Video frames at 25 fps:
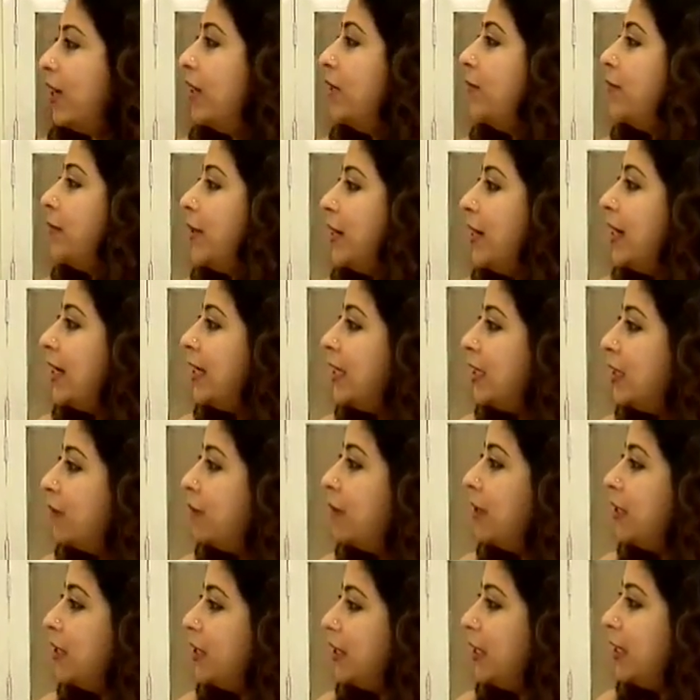
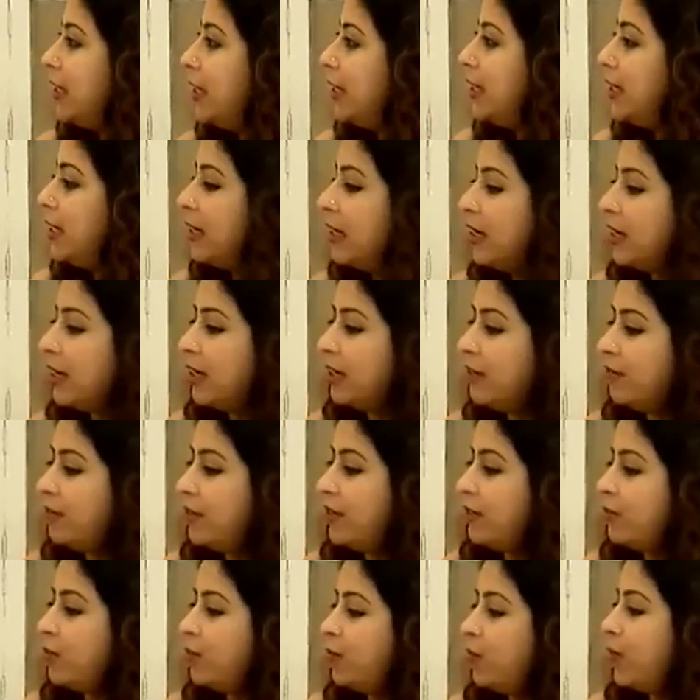unpredictability in life,
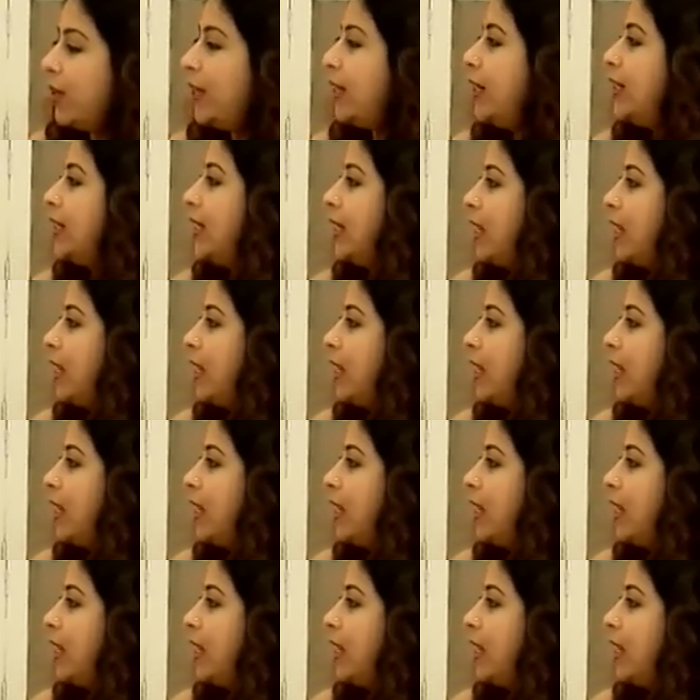and when it